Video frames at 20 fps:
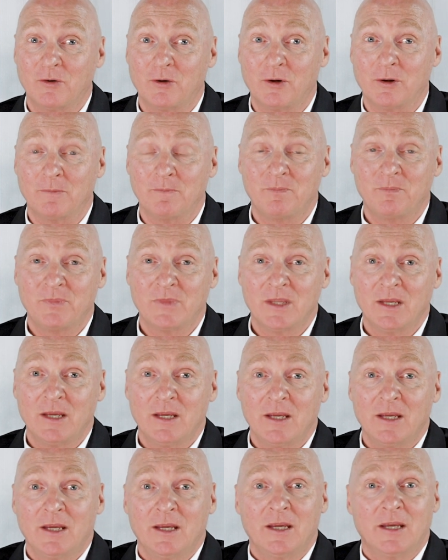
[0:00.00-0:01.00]
for.
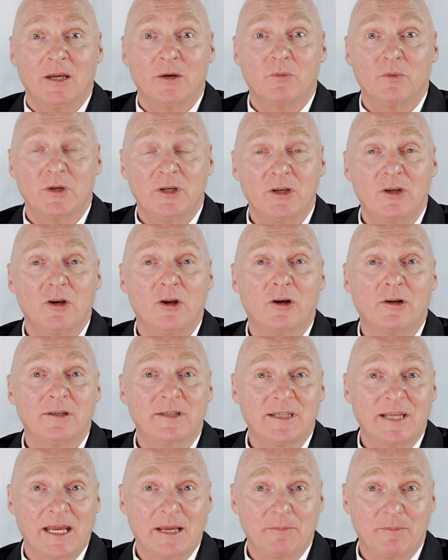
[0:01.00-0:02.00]
It would
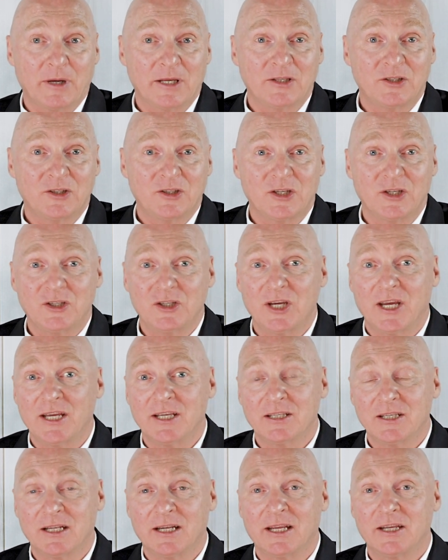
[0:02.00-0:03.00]
not take much to
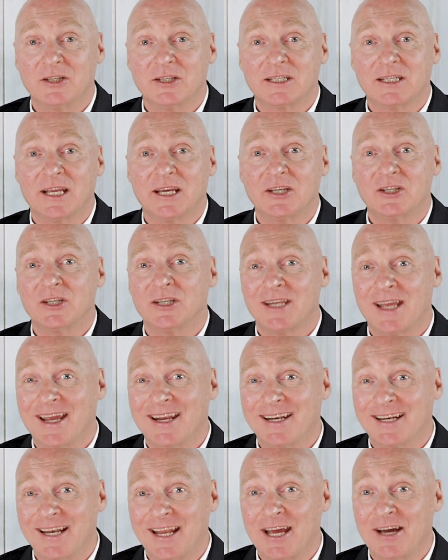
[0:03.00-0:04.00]
change the legislation
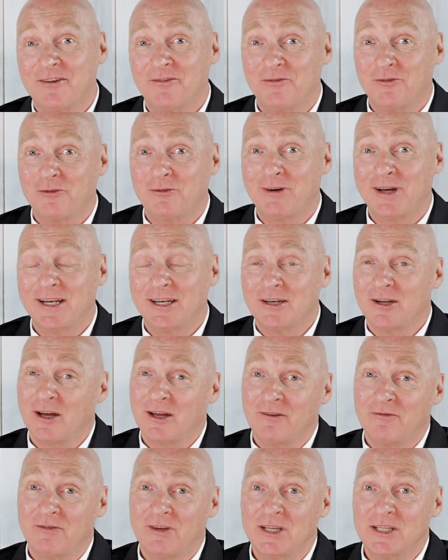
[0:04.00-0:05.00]
and allow
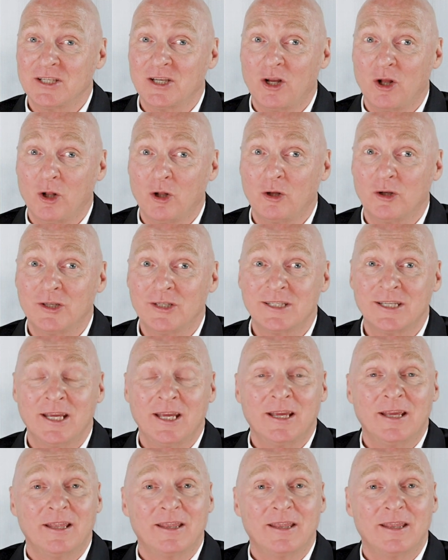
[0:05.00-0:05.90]
489 visa holders